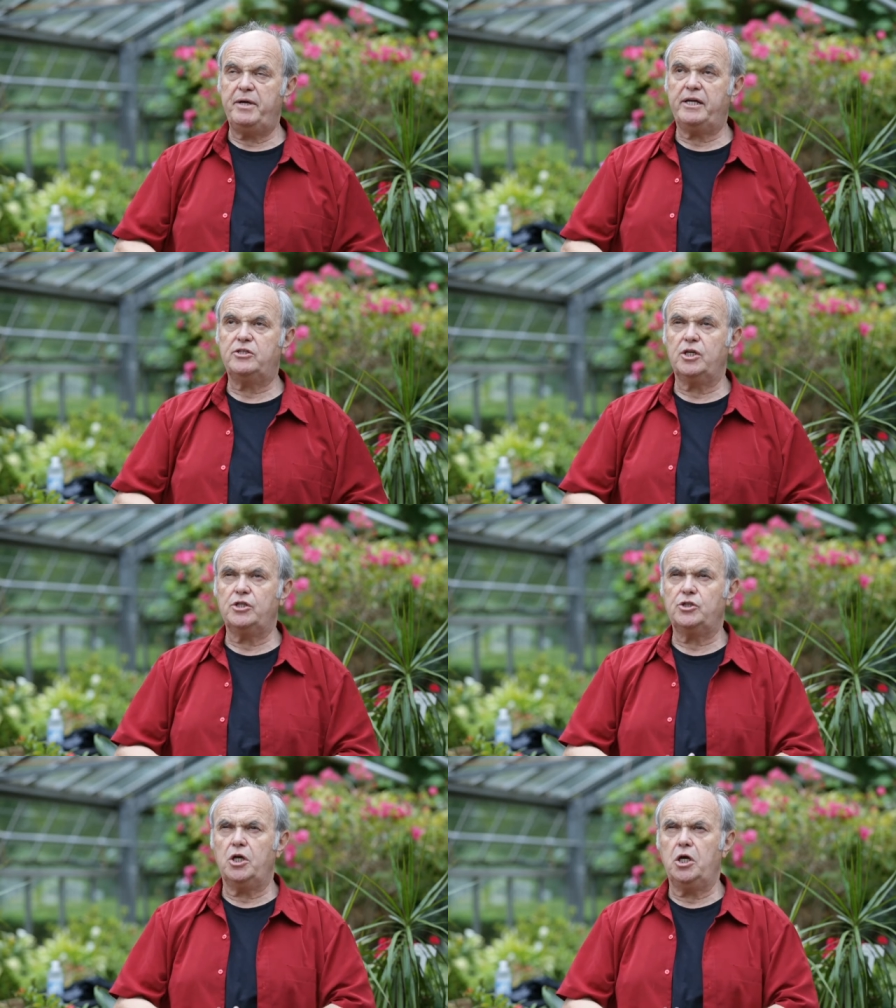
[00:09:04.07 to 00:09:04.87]
Peg
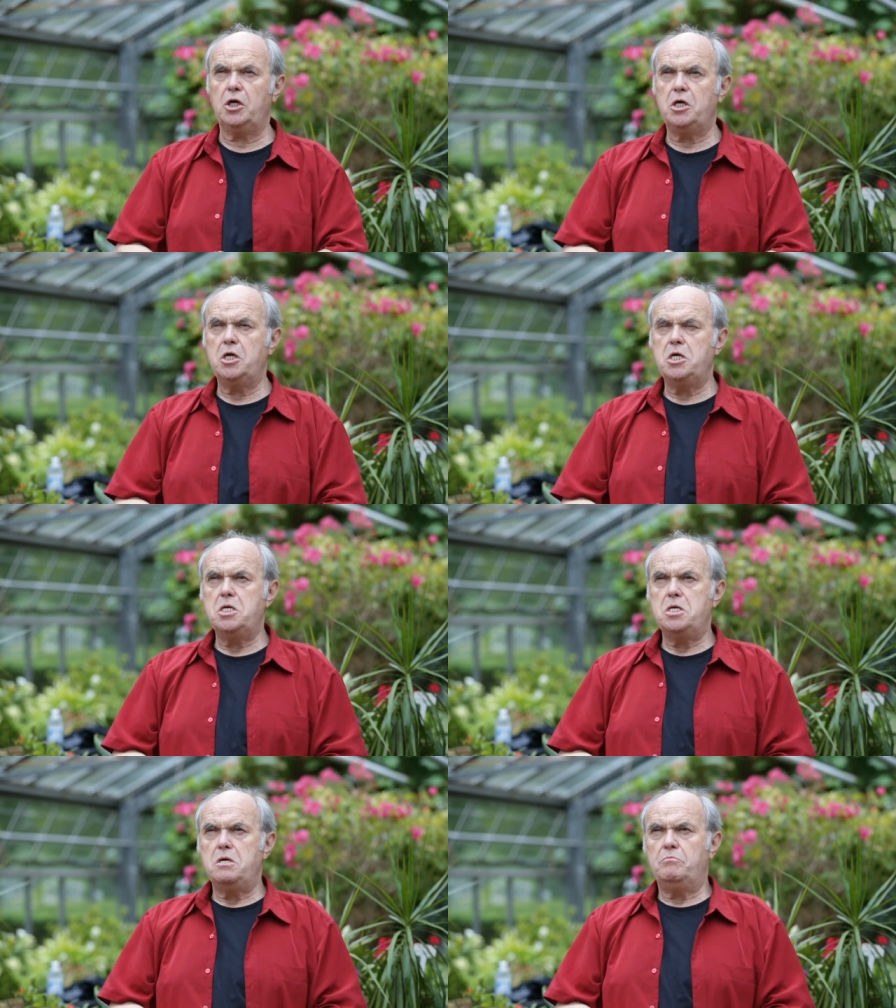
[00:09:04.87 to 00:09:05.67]
says, uh,
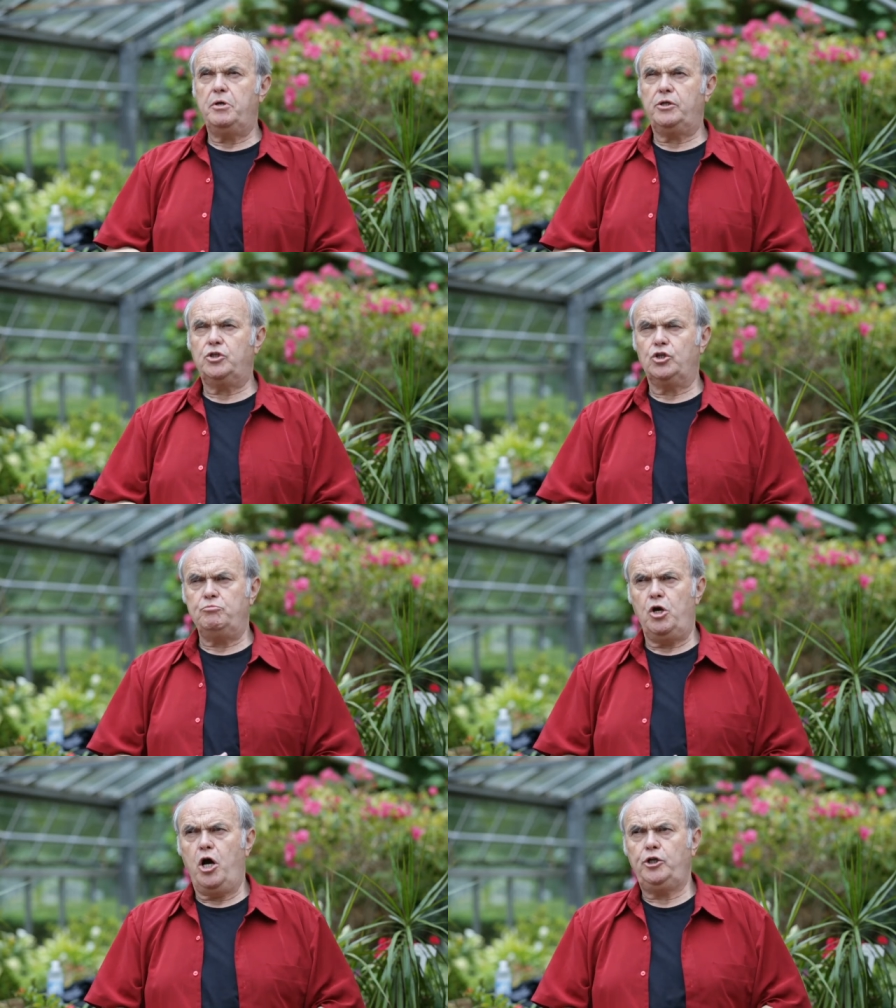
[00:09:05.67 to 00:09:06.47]
Peg says,
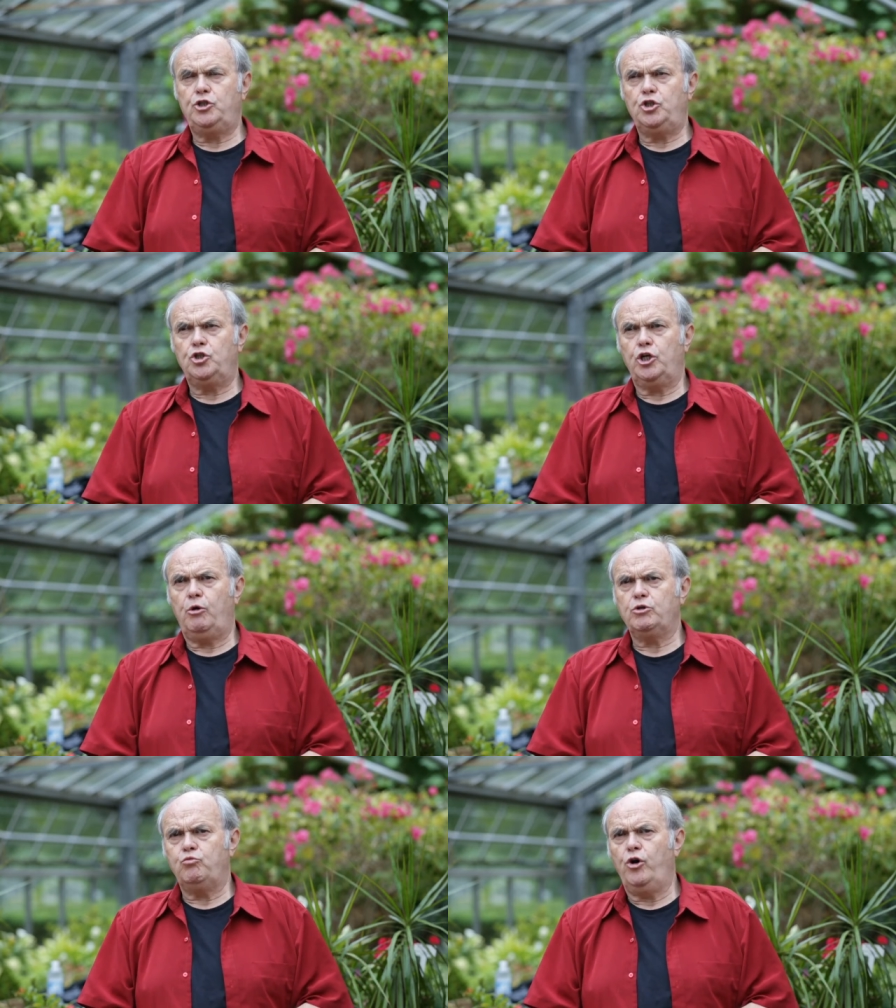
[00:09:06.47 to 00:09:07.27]
me, honey, she said, I
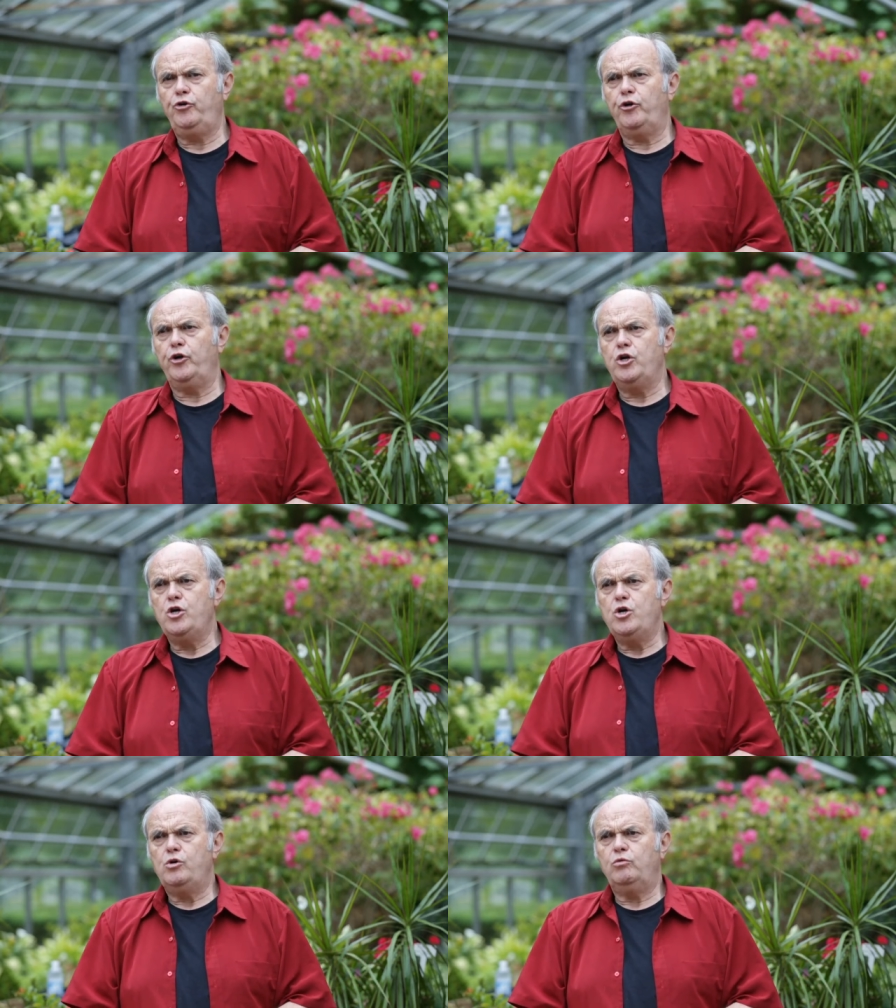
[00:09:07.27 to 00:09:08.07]
was wondering
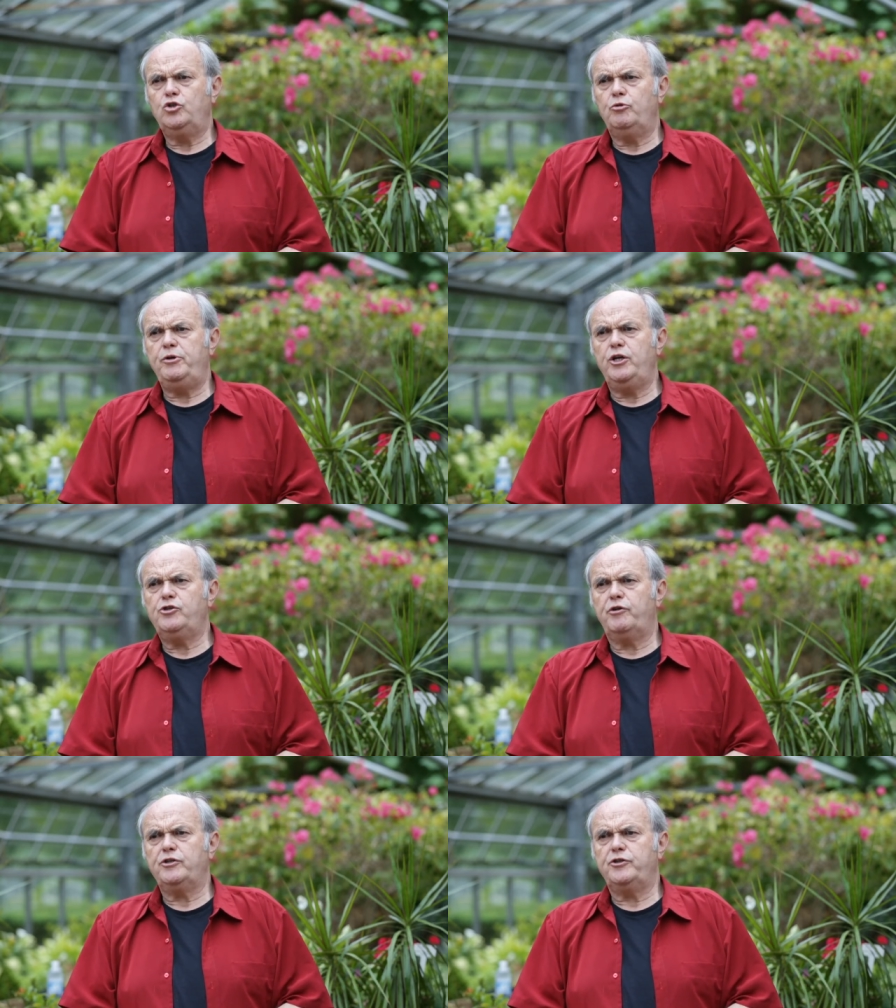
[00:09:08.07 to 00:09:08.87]
would you be
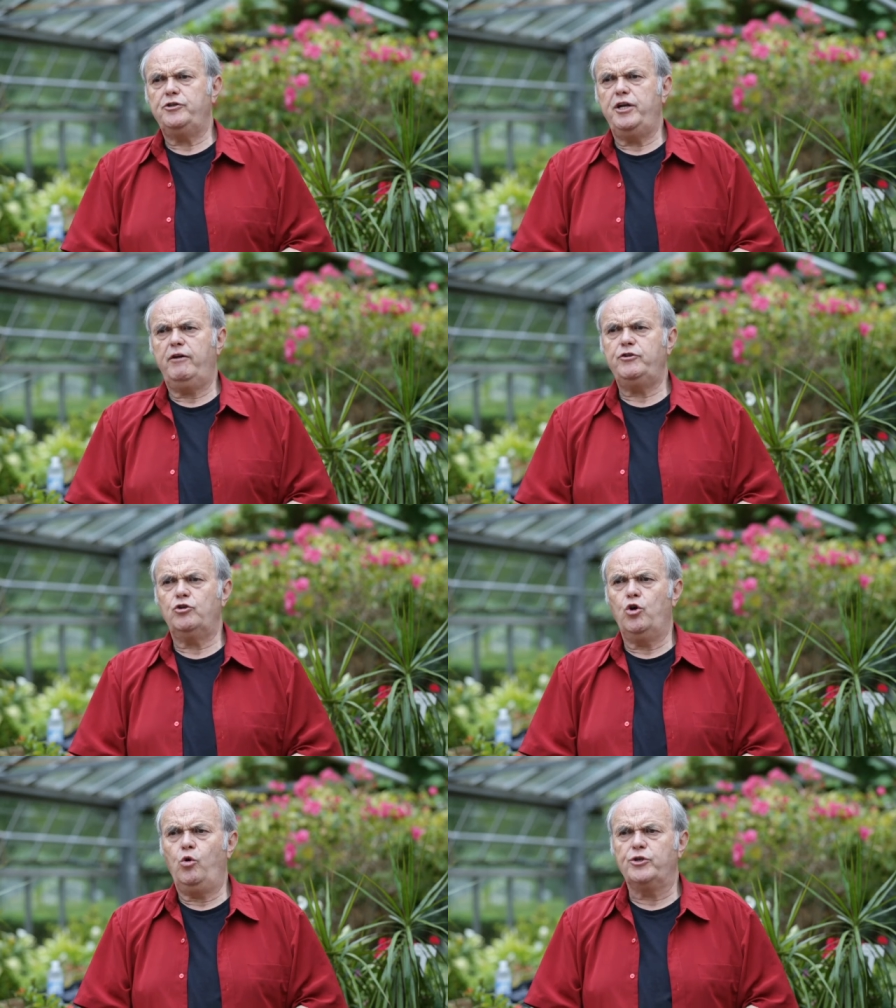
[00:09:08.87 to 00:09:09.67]
interested in having
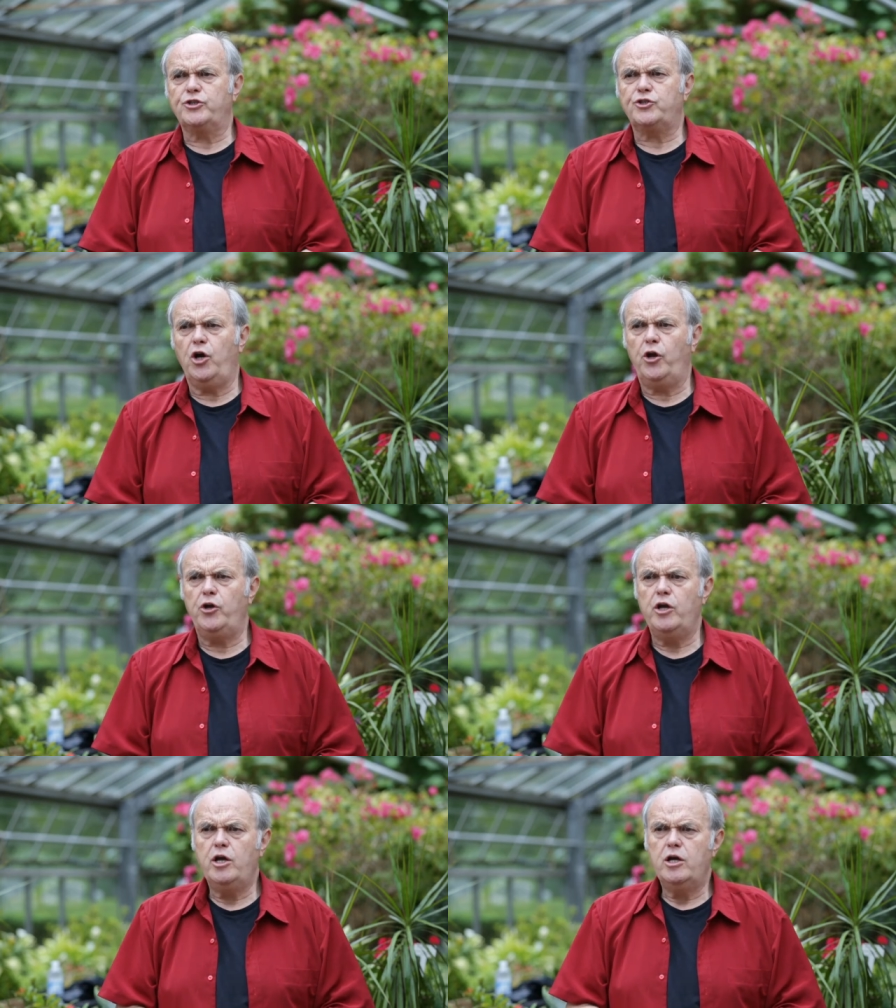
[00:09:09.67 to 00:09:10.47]
your oldest son
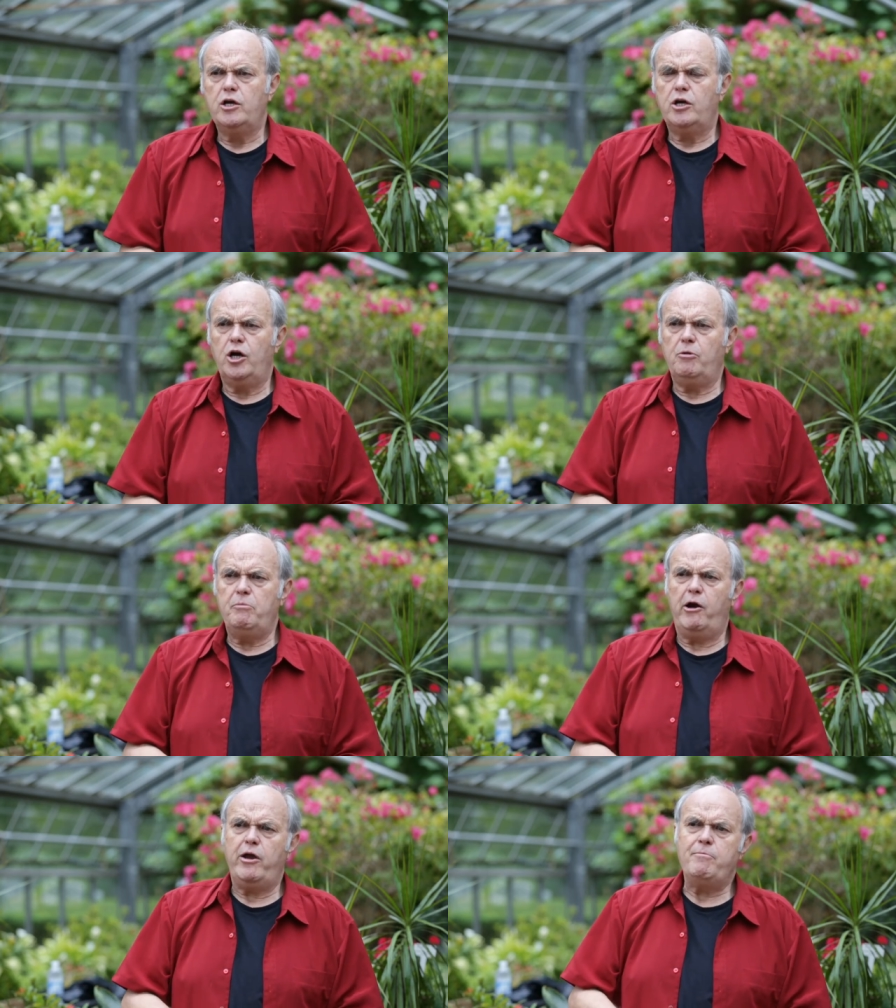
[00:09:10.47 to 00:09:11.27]
uh,
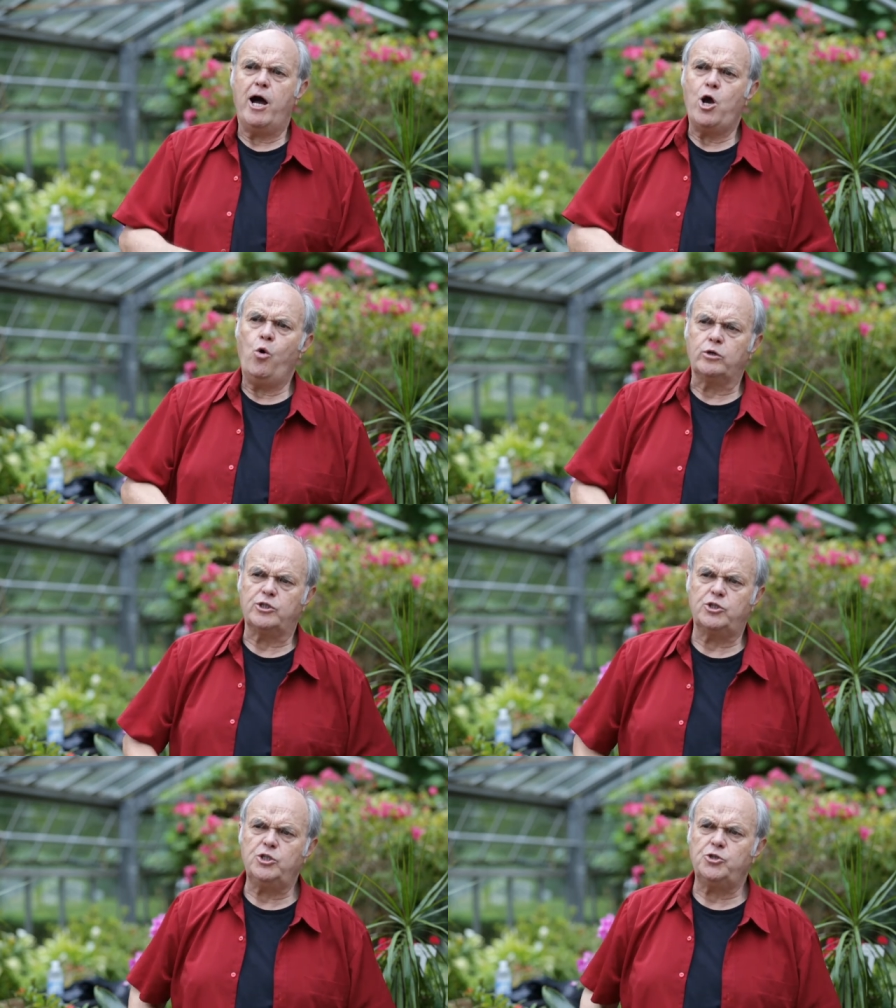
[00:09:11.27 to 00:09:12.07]
marry my
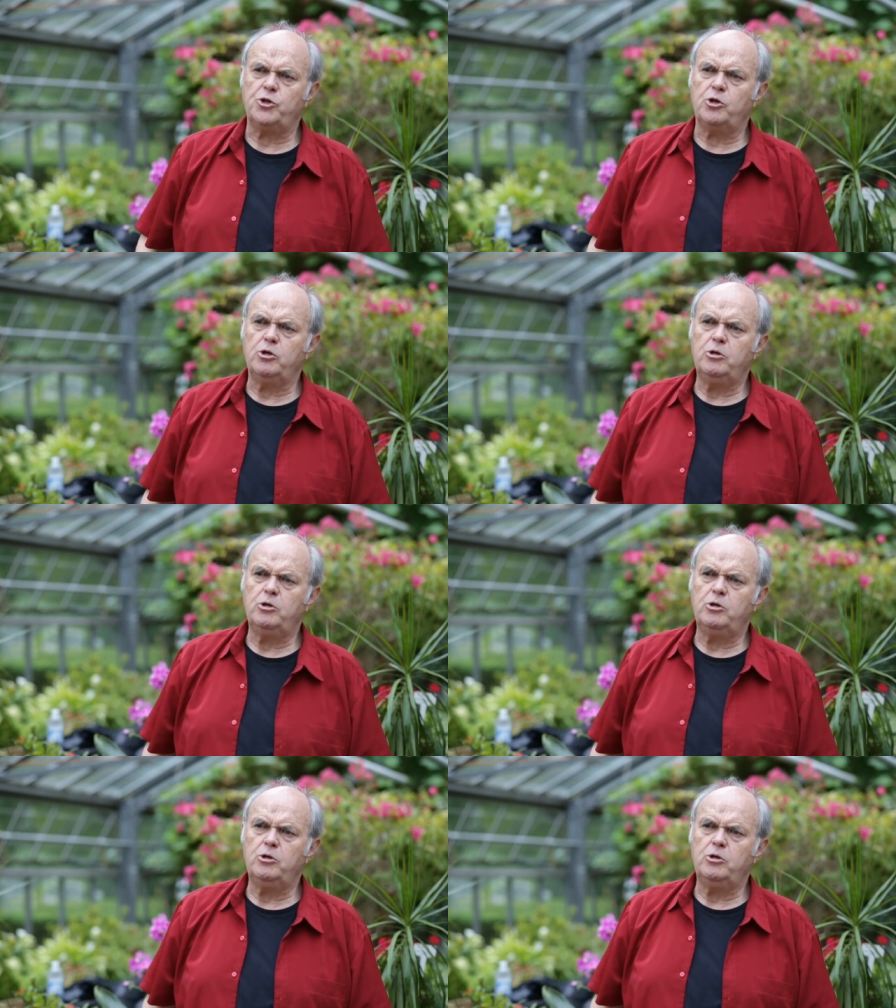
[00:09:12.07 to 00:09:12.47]
oldest sister?